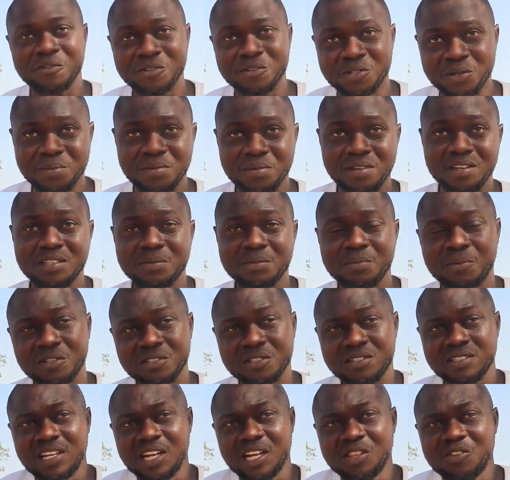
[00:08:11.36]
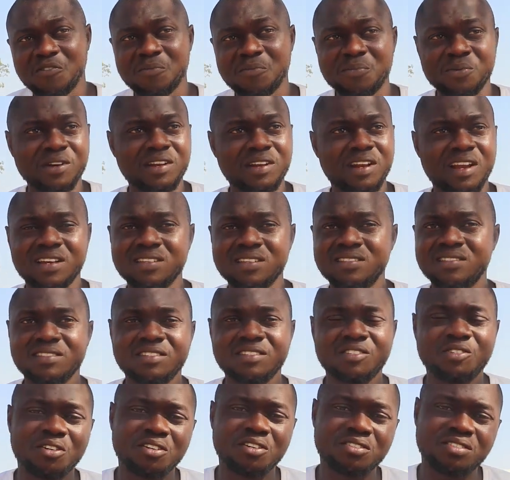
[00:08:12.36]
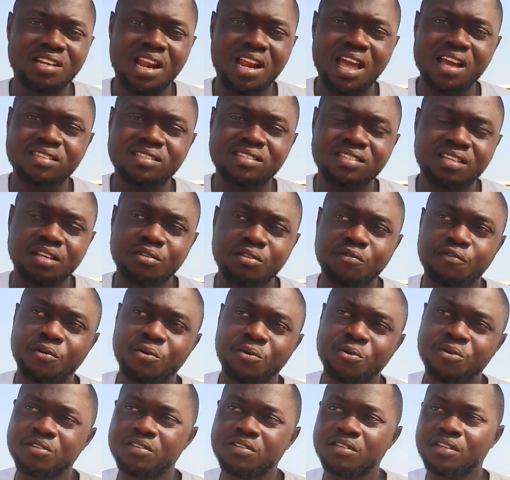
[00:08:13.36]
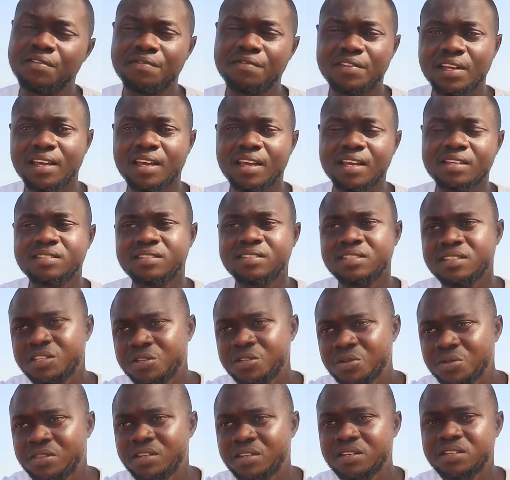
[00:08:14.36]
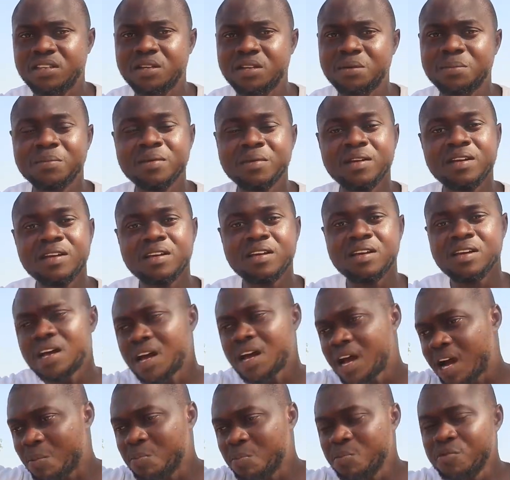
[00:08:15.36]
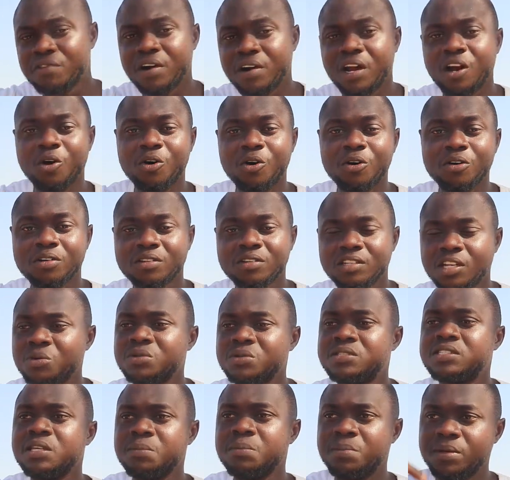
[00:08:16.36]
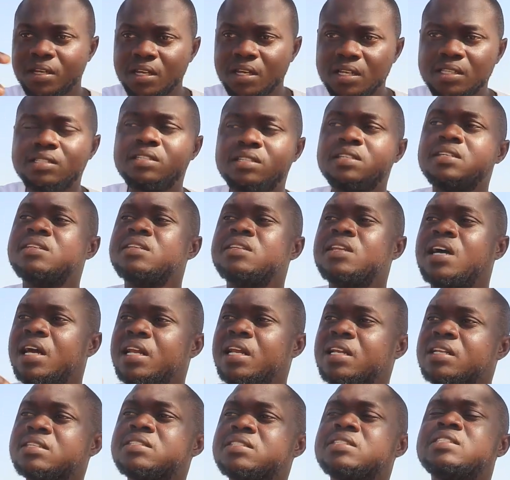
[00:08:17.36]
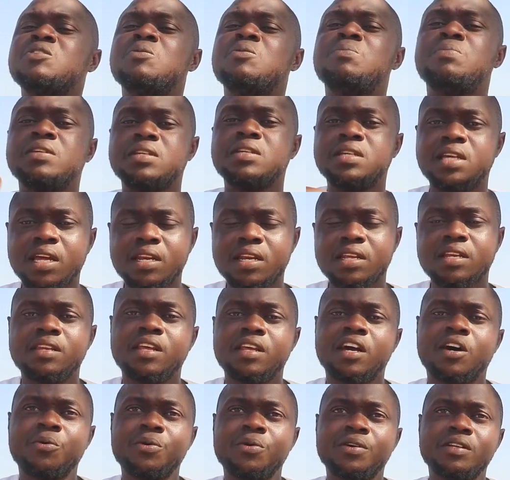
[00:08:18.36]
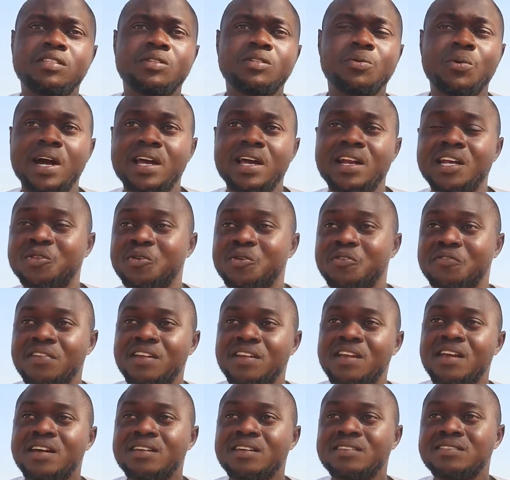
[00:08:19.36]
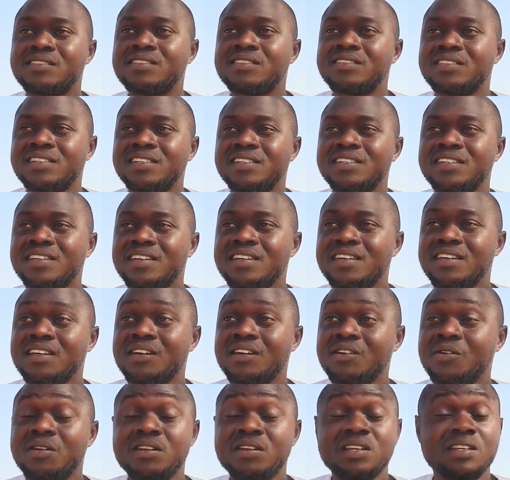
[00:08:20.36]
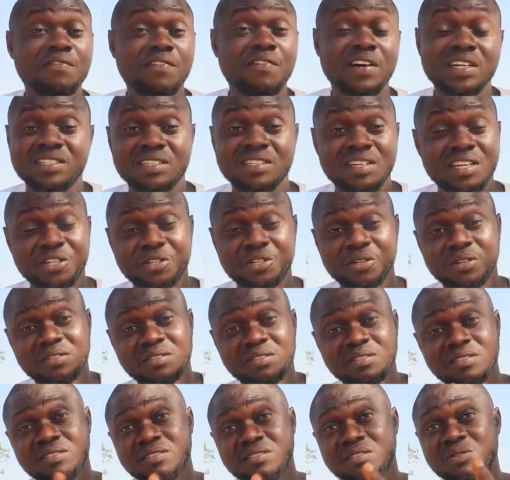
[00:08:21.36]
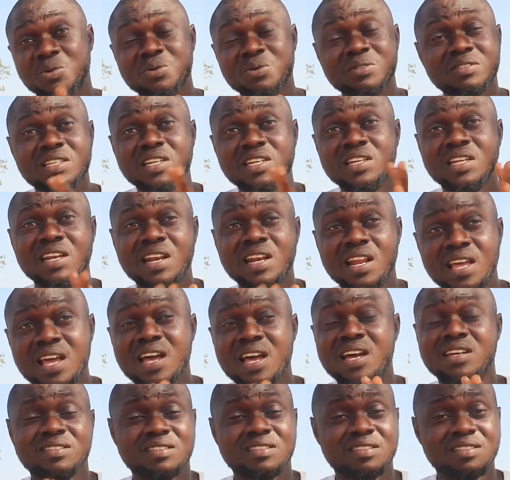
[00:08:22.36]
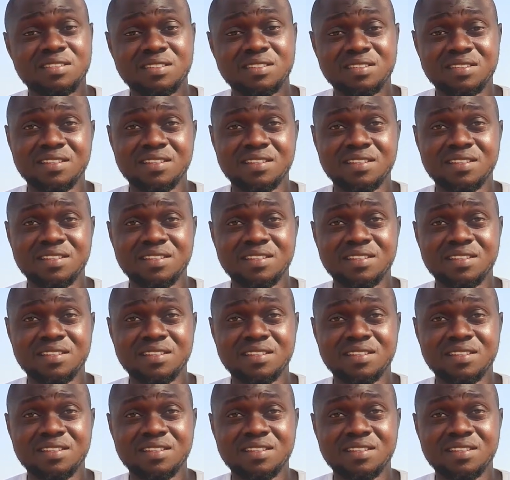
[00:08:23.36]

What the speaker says: for some days. But that of broilers is just like straightforward. If they get sick, you treat them and move along. They will still be eating and still be gaining their weight. While that of layers, only the vaccination routine in layers.